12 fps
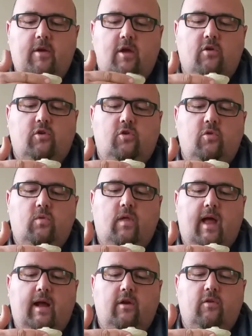
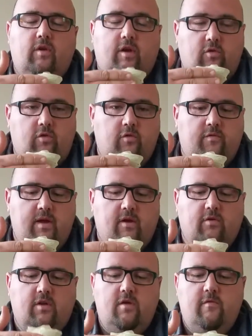I usually go 2
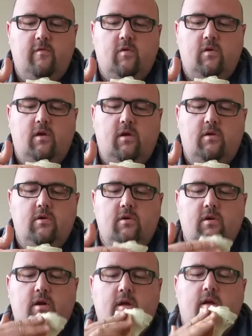fingers
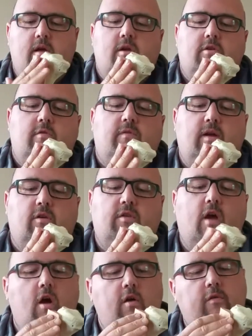under, 2 fingers
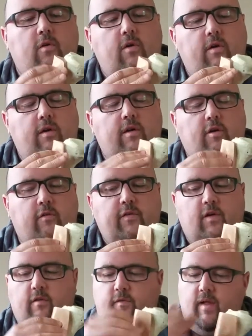over. You'll
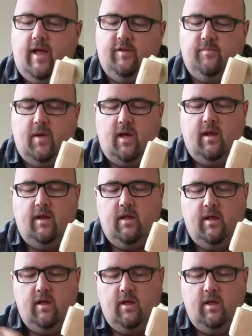feel the flat spot.